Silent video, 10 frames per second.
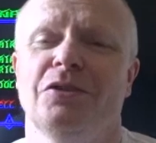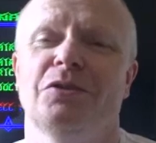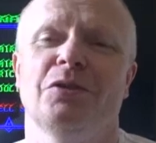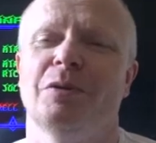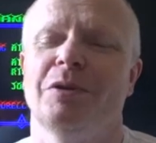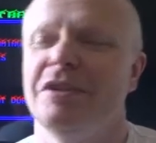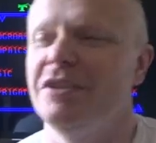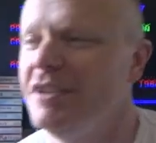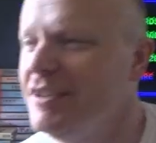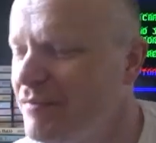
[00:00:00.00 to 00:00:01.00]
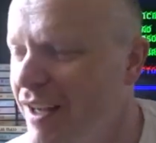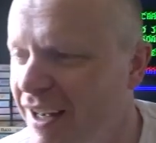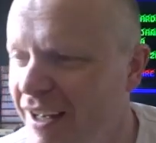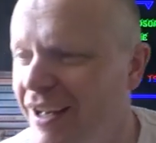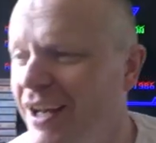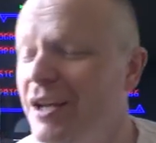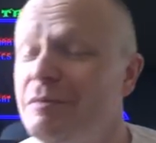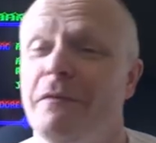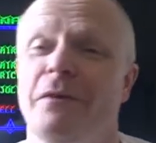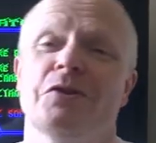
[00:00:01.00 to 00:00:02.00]
do too well there, did I? That
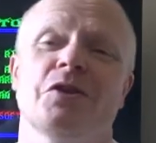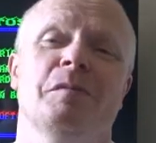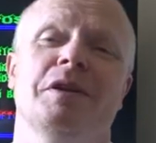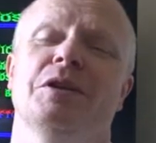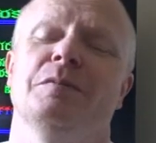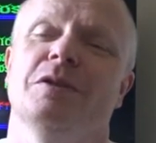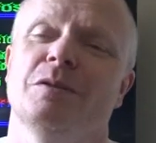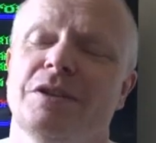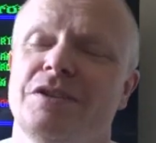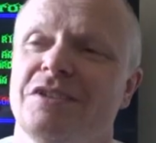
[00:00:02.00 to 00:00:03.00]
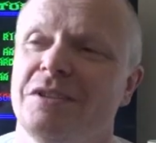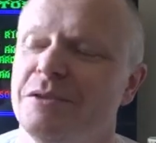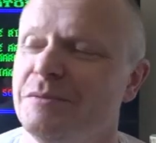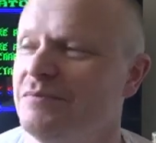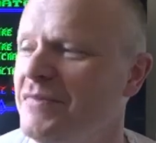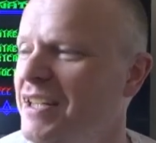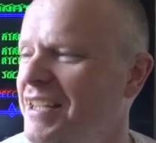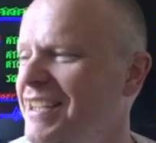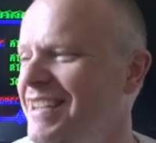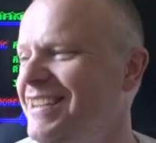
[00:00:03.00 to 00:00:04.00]
was my first time playing it, by the way, so
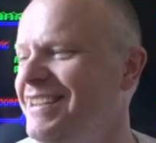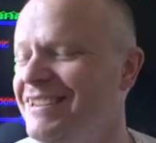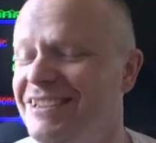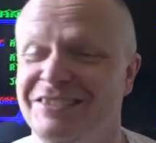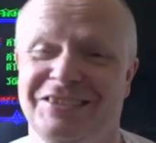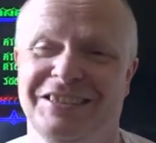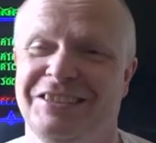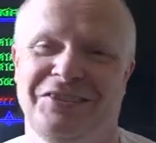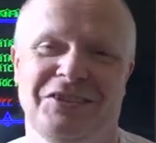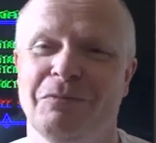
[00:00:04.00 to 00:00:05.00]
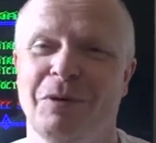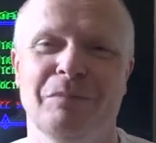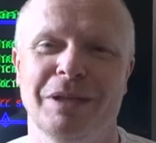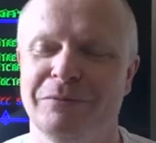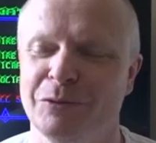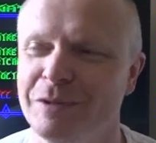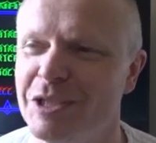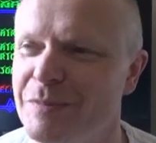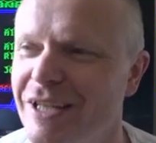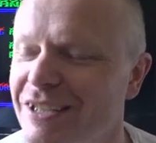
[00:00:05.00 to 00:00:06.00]
let's jump on platform,
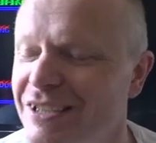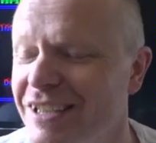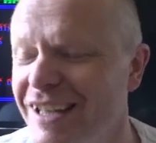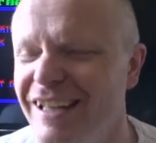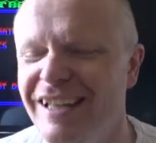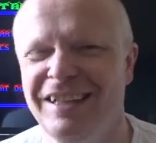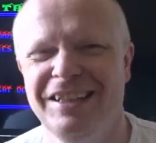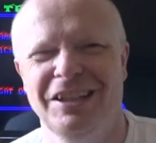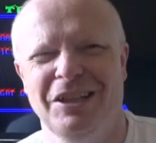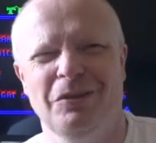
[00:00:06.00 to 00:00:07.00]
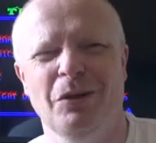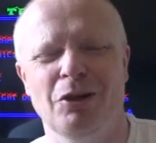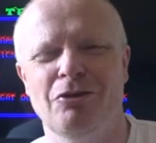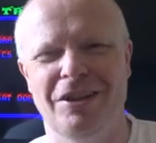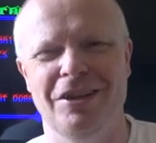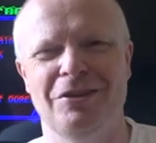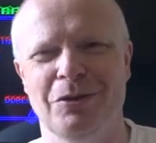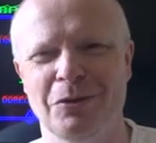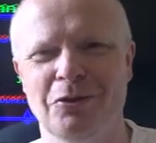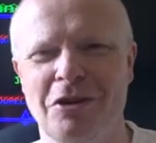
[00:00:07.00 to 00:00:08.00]
that's about it. Quite tricky to
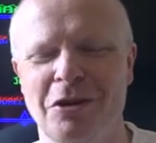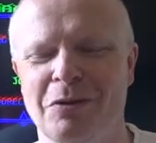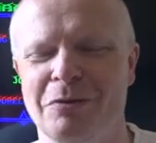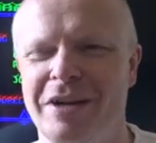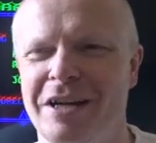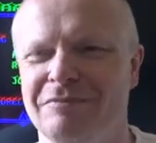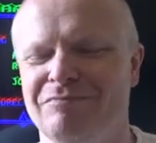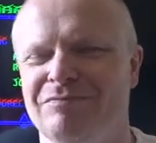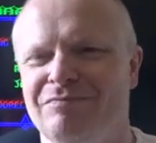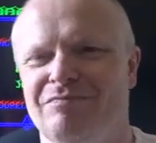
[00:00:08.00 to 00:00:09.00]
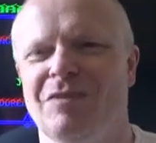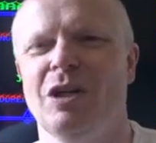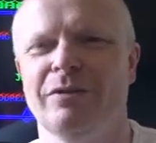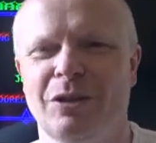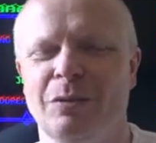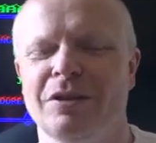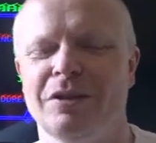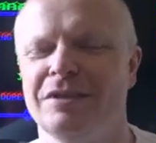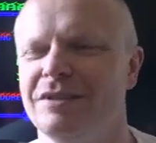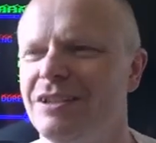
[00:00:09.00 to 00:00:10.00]
control without overdoing
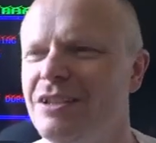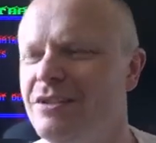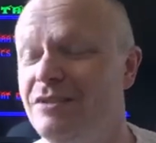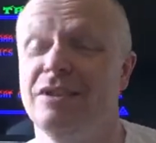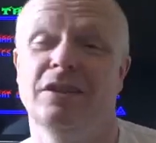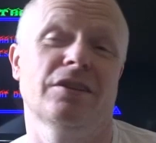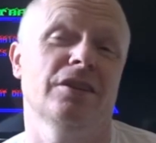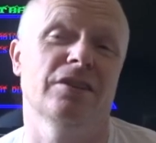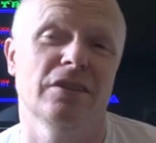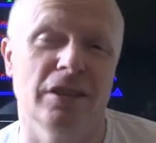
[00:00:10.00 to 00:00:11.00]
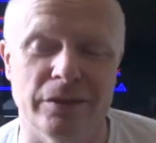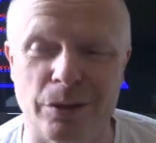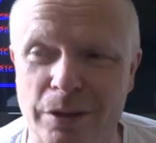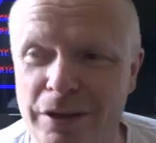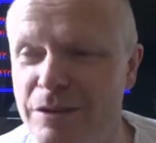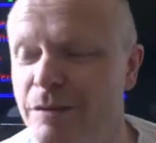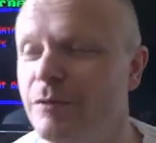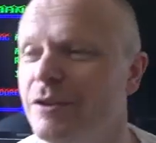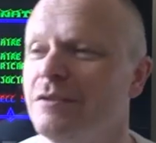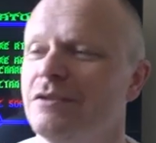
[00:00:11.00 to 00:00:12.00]
it. And I did overdo it, that's the
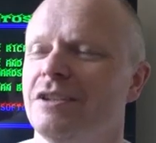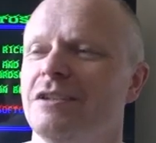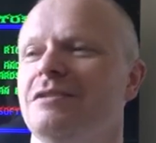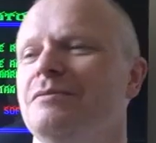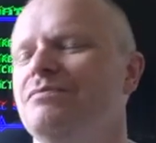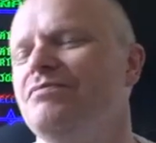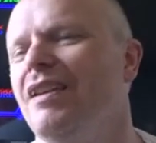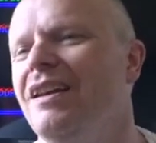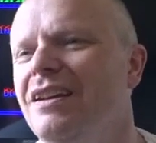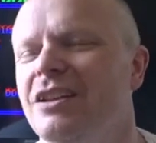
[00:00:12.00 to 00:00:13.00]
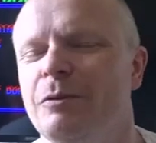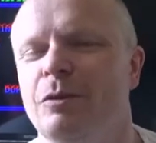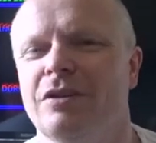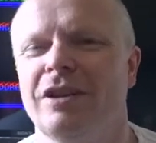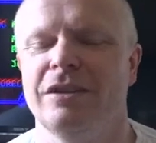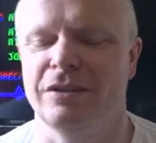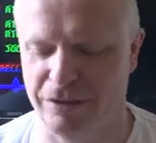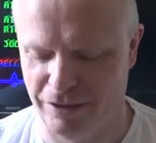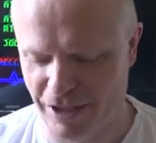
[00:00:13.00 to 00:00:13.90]
thing, so we're quite delicate.